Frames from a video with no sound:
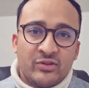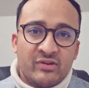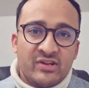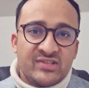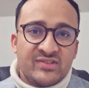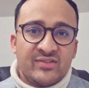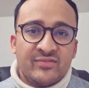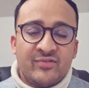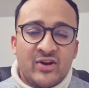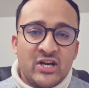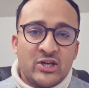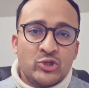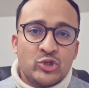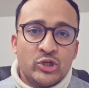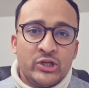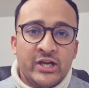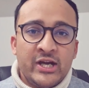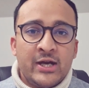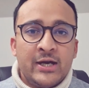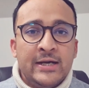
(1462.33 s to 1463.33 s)
rest of the
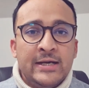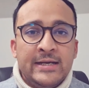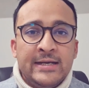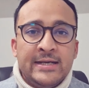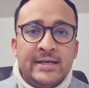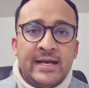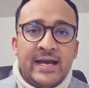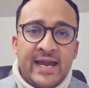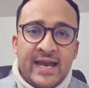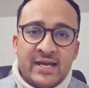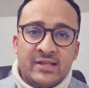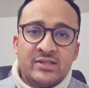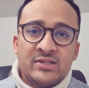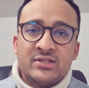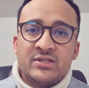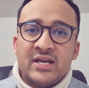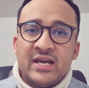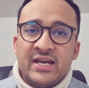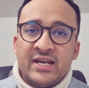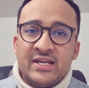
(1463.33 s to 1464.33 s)
financial year.
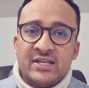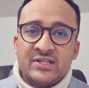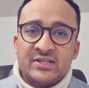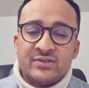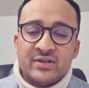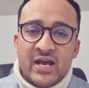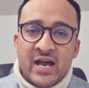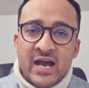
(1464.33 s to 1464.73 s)
Hence, it is